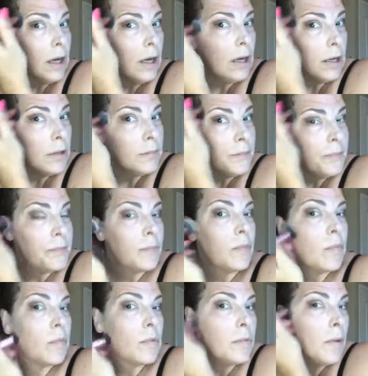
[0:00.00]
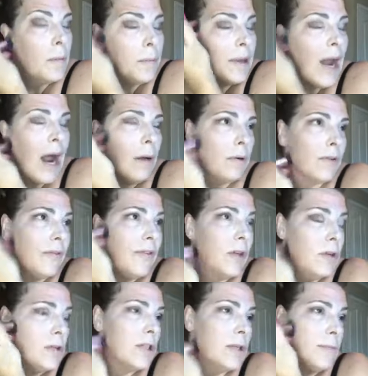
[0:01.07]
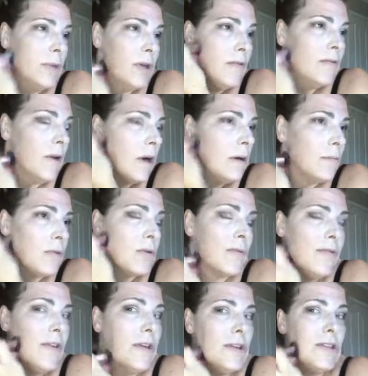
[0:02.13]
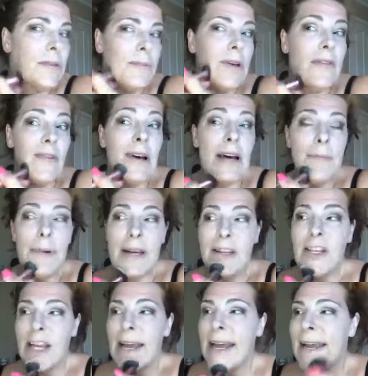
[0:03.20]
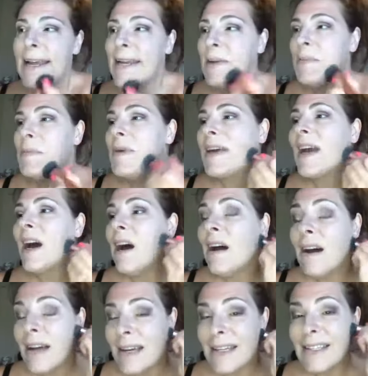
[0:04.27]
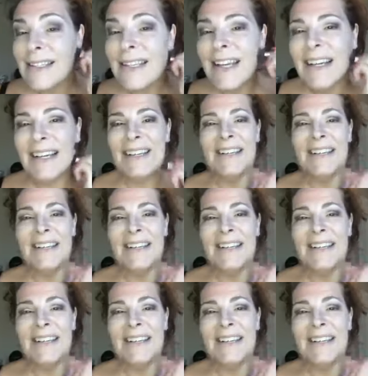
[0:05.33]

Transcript: But I refuse to move up a shade because